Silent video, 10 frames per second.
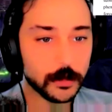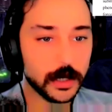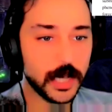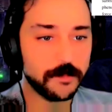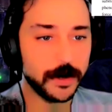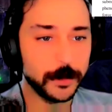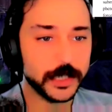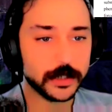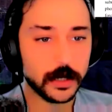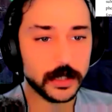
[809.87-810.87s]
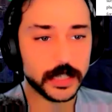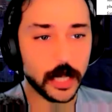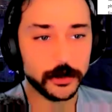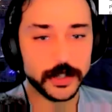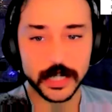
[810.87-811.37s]
Yet feminist
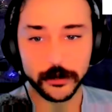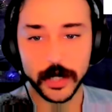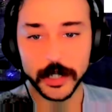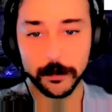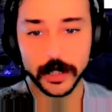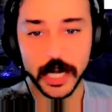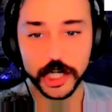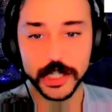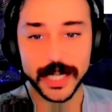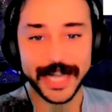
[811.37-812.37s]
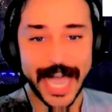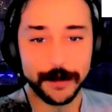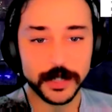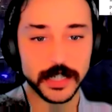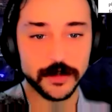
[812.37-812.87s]
scholars disagree on the implications that the
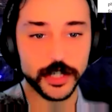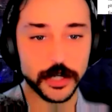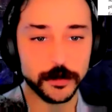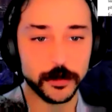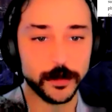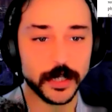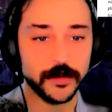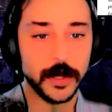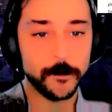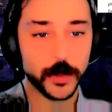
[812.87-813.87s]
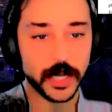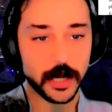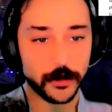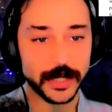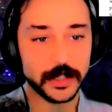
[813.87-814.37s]
absence of gender perspective in
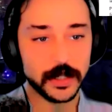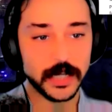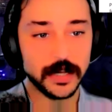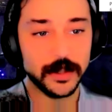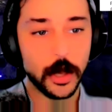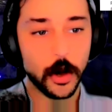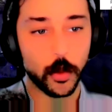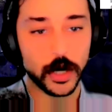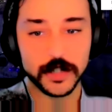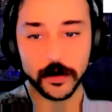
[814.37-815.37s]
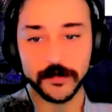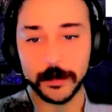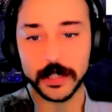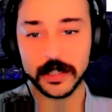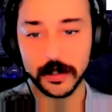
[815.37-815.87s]
Arendt thinking was for
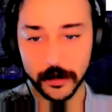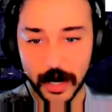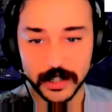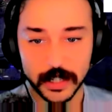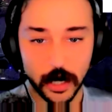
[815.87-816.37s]
feminist theorizing.